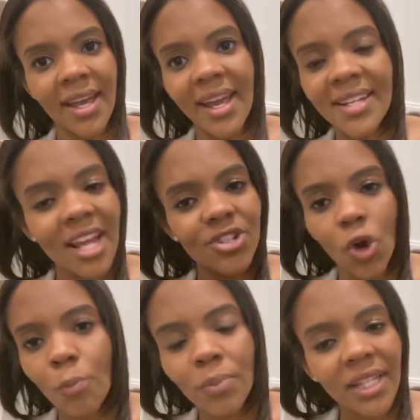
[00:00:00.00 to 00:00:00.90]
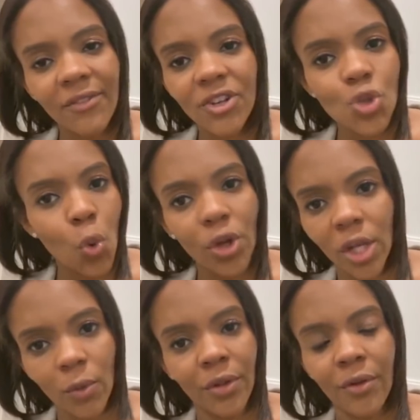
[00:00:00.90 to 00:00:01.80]
kids that don't believe in
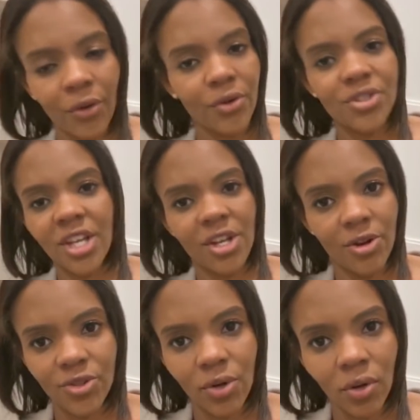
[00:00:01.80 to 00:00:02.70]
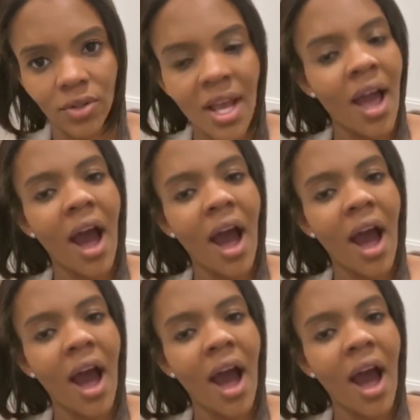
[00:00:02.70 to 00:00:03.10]
twerking when they're 13 years old